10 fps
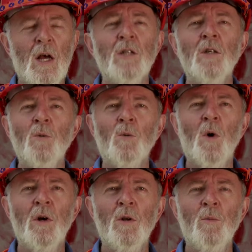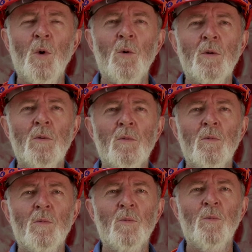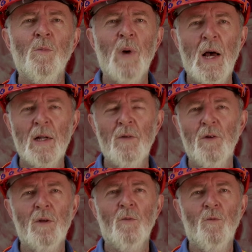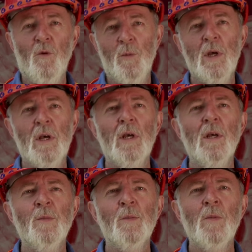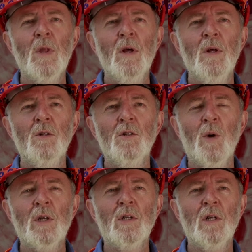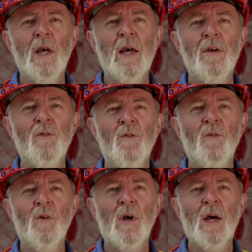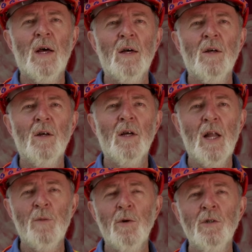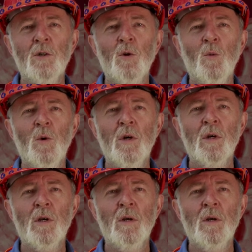That's an, quite an important part of it for me to actually have uh, an Aboriginal work